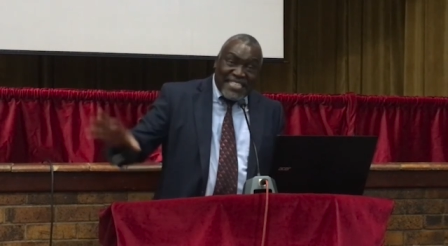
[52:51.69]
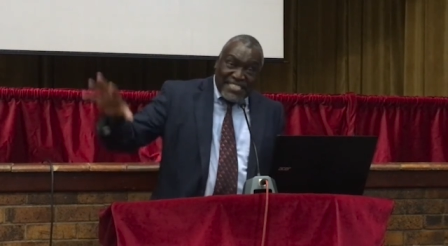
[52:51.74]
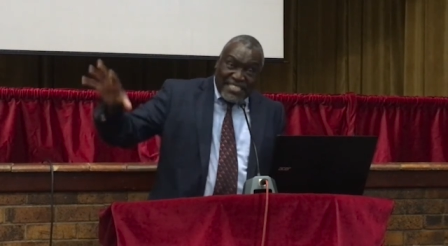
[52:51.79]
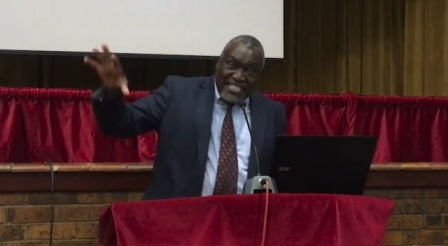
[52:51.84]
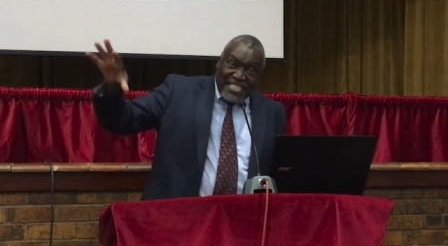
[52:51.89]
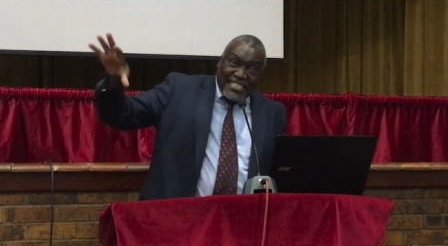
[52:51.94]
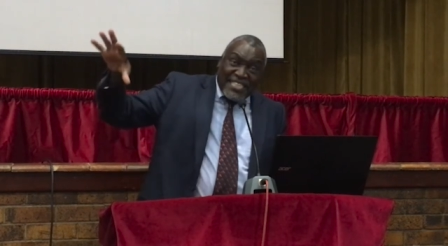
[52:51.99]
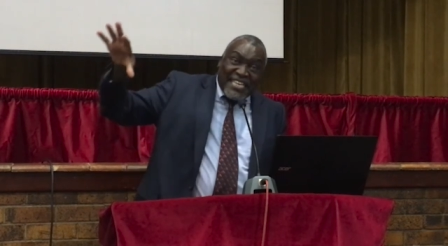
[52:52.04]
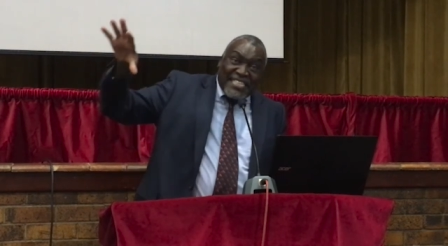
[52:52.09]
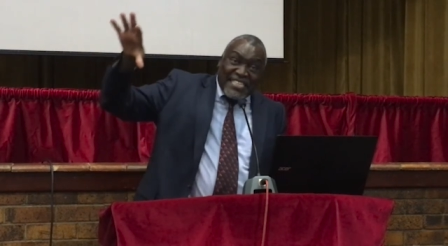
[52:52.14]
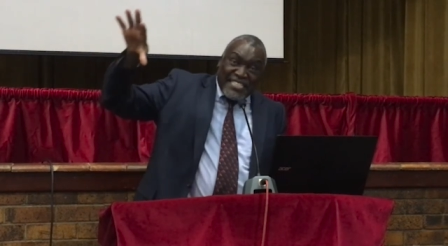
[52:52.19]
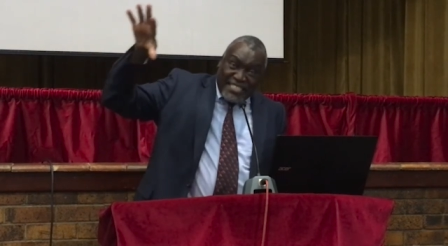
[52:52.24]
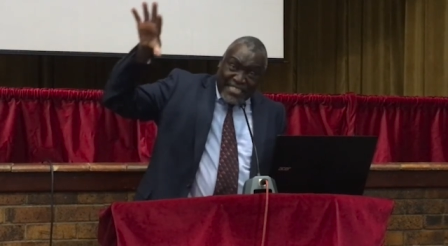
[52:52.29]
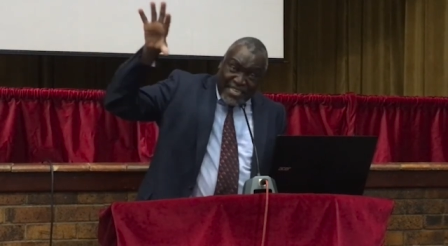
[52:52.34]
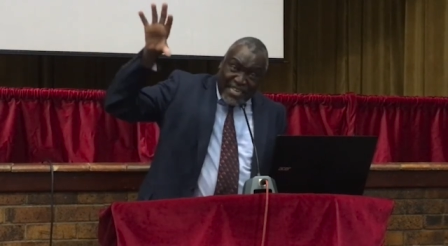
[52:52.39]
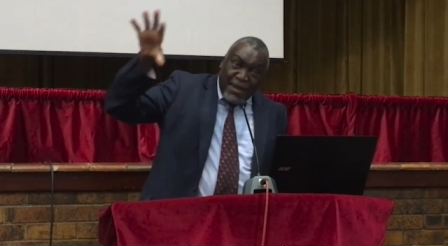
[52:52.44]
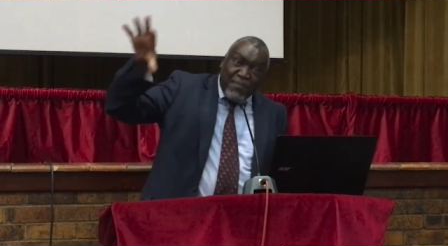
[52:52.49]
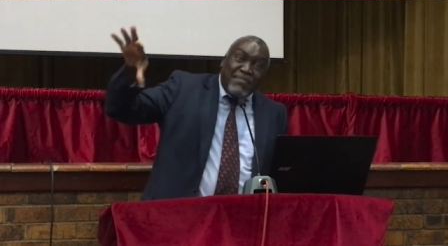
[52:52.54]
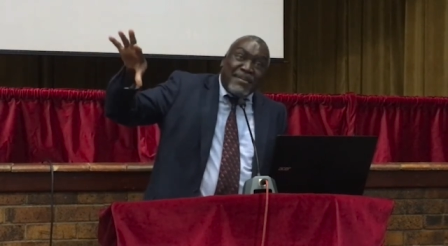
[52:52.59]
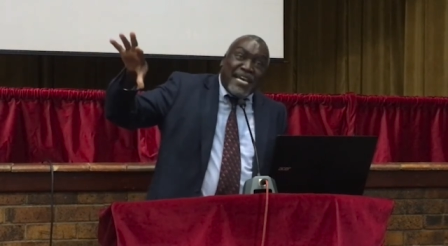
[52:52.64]
That is, the,
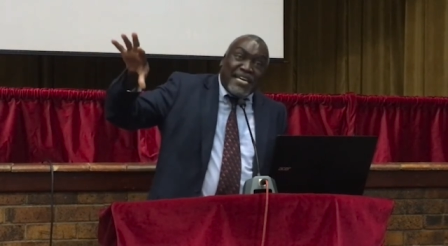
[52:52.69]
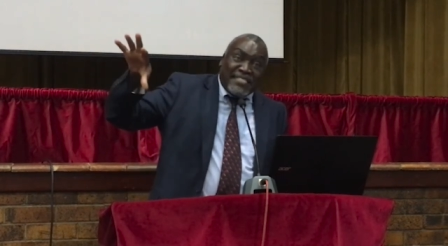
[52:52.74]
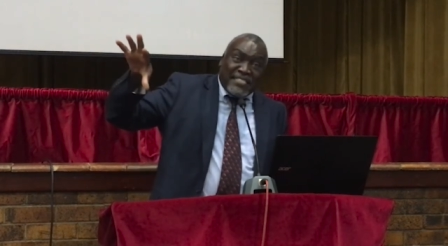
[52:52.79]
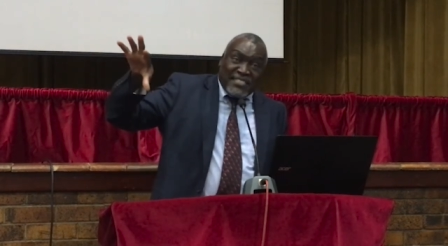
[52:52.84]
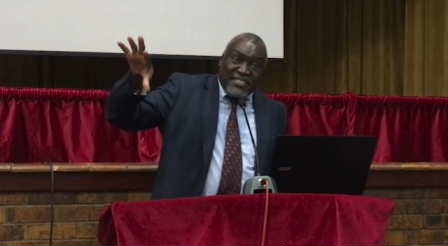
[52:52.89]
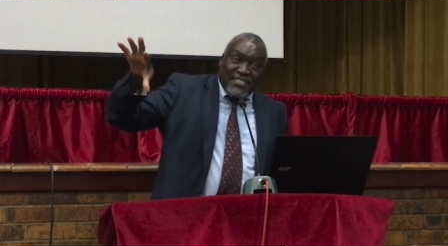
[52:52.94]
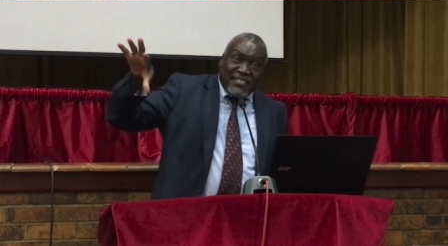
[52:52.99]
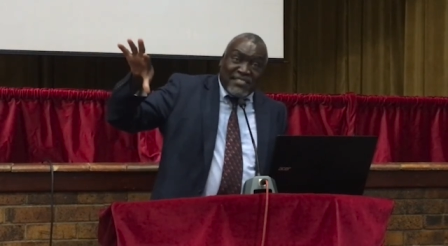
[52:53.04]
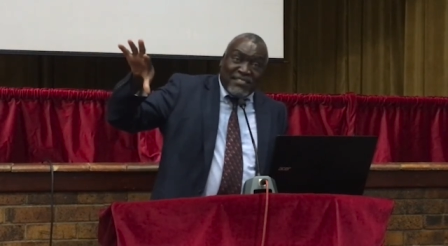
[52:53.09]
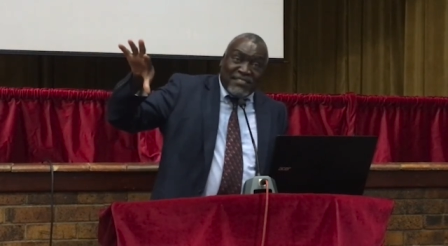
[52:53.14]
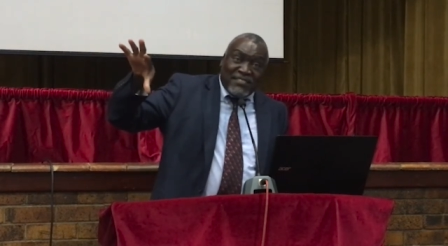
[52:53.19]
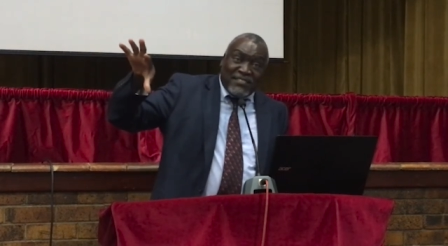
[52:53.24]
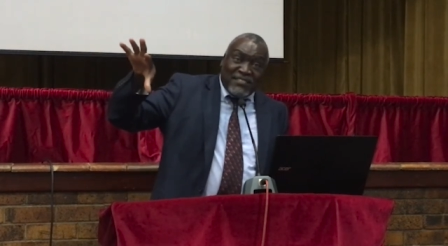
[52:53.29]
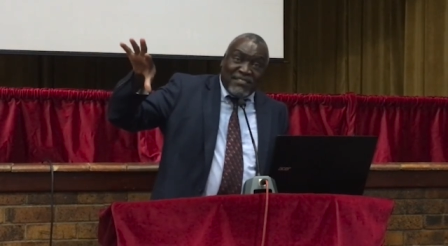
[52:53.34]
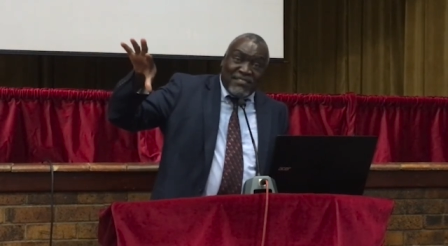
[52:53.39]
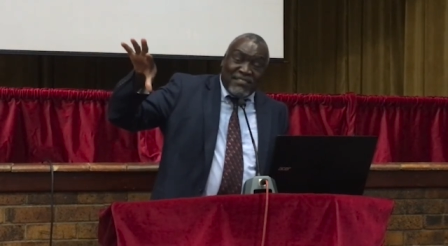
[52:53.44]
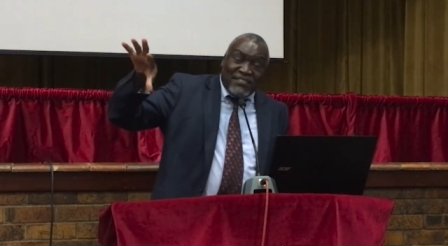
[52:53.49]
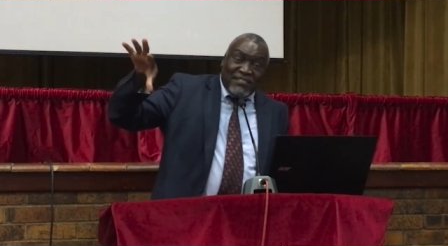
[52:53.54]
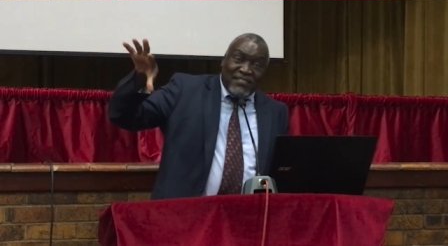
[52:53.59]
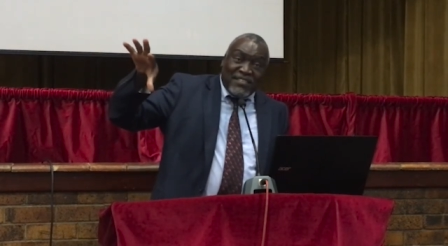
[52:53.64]
that is the remnant.
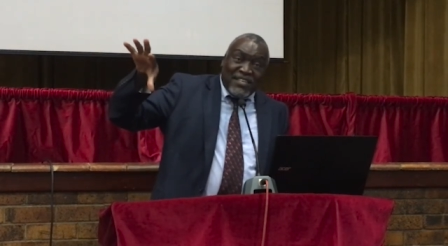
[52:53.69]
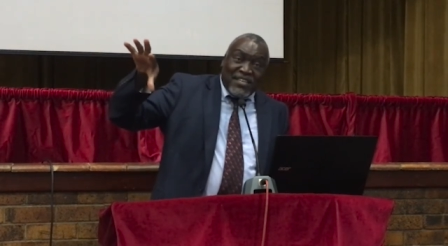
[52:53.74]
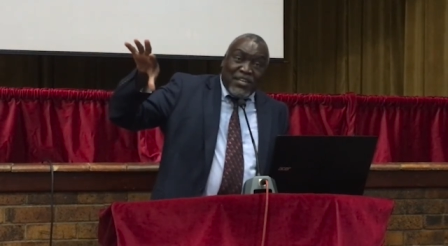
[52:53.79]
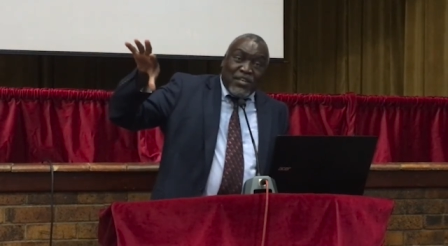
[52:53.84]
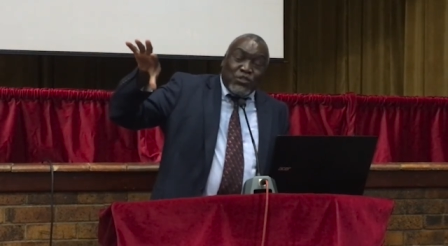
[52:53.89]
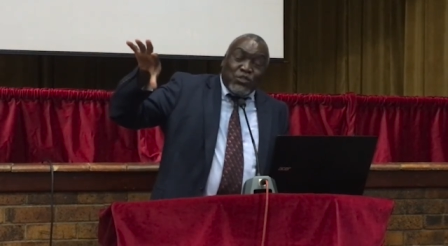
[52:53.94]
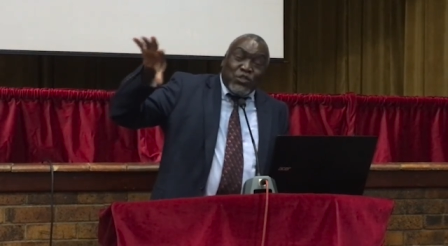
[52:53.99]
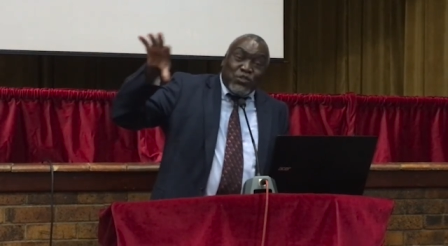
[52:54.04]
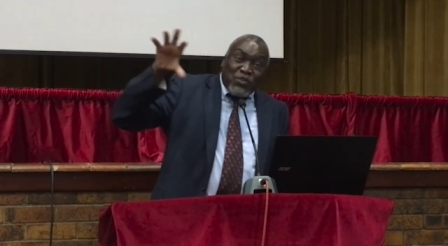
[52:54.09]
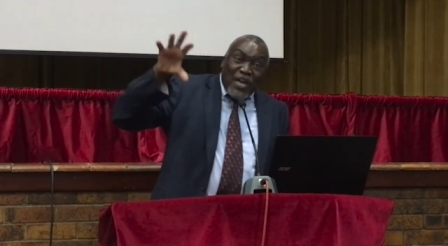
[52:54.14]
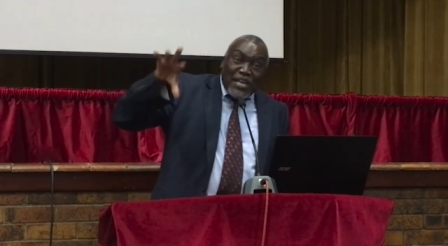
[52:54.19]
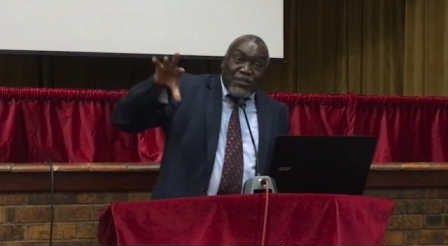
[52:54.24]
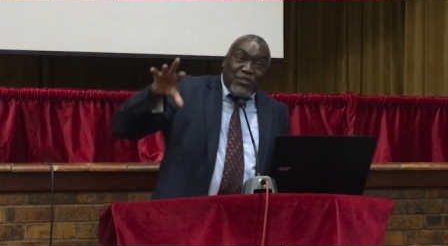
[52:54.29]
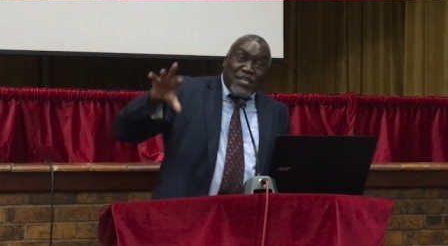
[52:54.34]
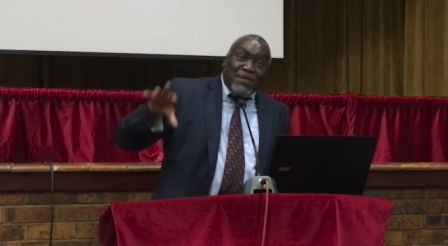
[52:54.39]
So